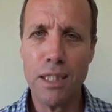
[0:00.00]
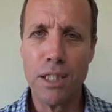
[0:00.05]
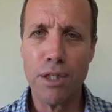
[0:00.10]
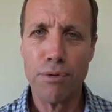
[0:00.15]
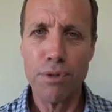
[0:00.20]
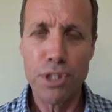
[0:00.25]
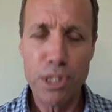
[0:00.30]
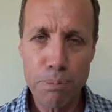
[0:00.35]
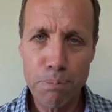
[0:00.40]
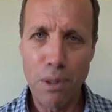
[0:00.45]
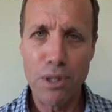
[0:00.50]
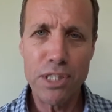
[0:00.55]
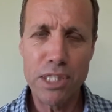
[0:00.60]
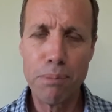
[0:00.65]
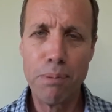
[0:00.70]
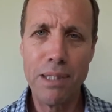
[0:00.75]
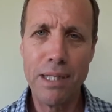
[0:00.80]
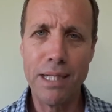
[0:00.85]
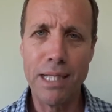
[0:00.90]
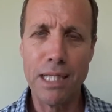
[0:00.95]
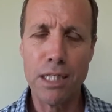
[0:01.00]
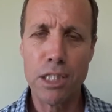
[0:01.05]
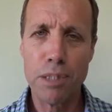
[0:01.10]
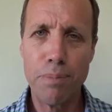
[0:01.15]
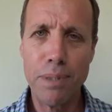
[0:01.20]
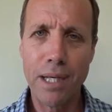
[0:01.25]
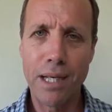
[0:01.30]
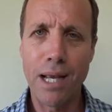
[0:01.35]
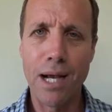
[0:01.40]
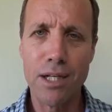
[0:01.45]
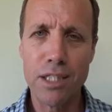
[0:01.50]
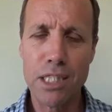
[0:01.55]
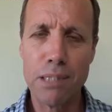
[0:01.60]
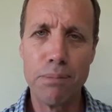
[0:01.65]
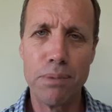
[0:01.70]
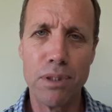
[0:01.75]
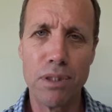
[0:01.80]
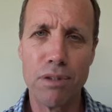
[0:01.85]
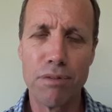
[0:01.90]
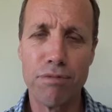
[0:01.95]
responsibility, to be
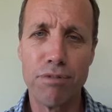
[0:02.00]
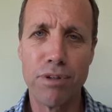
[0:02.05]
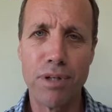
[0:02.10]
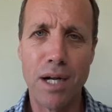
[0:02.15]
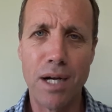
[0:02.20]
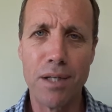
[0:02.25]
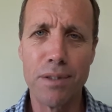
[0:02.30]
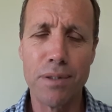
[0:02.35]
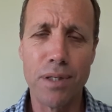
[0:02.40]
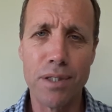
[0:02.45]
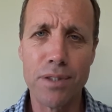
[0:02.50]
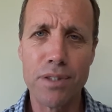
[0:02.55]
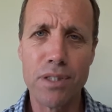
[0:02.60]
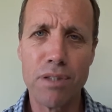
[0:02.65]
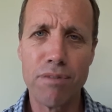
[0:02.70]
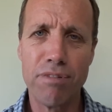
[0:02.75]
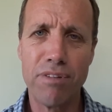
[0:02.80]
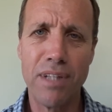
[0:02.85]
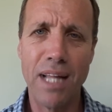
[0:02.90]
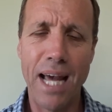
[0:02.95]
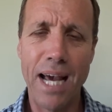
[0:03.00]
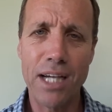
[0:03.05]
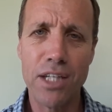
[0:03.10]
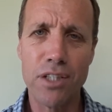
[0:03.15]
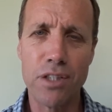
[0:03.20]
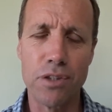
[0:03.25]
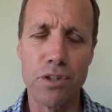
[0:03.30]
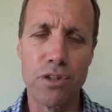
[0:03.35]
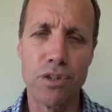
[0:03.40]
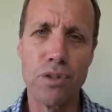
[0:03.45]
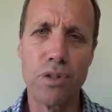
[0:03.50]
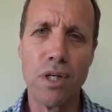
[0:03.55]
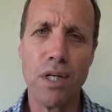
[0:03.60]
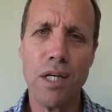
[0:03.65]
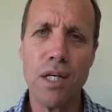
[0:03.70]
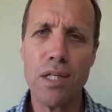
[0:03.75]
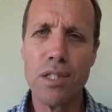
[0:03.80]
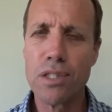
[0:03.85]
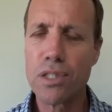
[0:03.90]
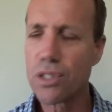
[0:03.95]
accountable for our sinful actions, to
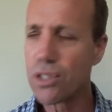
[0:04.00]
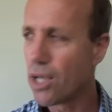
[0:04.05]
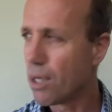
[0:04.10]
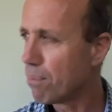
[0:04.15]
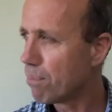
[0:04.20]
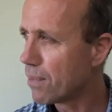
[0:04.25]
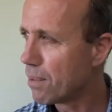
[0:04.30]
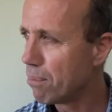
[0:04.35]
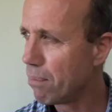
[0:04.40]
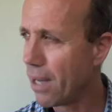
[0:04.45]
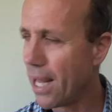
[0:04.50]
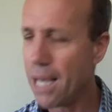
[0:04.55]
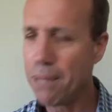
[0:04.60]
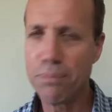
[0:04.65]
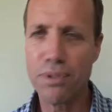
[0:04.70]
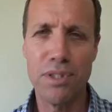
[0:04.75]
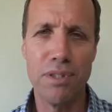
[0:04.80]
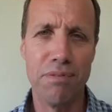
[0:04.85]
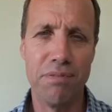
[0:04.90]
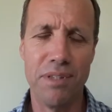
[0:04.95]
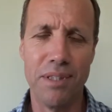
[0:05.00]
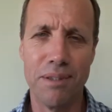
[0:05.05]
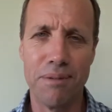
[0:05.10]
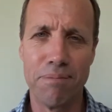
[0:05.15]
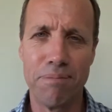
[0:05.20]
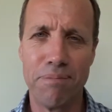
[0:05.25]
stop the blame shifting,